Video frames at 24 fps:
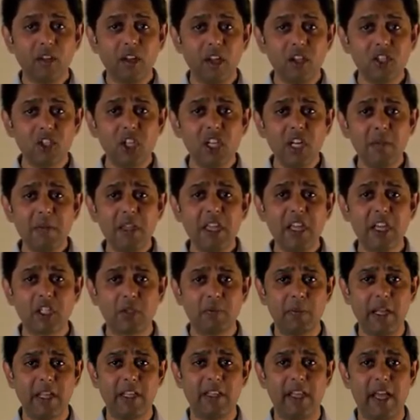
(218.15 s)
So let me
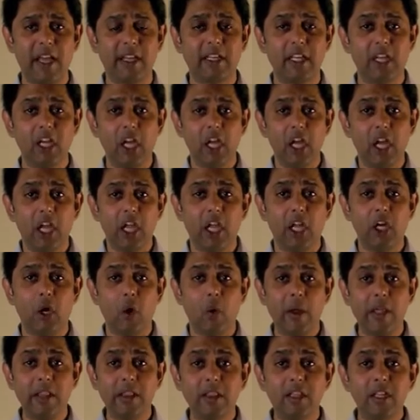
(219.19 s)
explain that. You
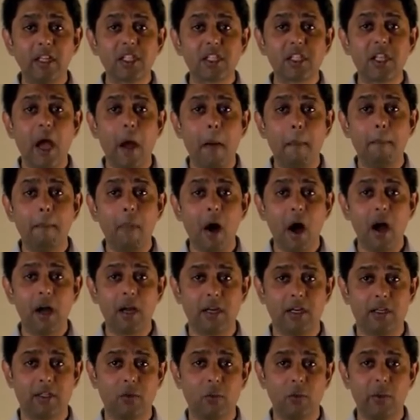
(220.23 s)
know, in this
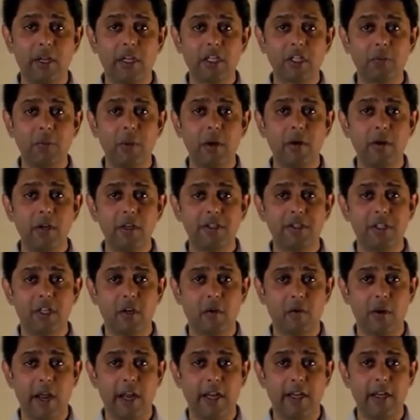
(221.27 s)
market we're experiencing
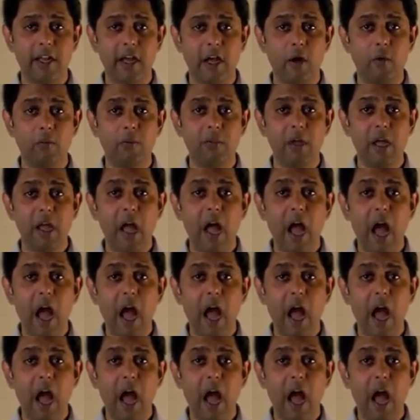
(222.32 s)
right now,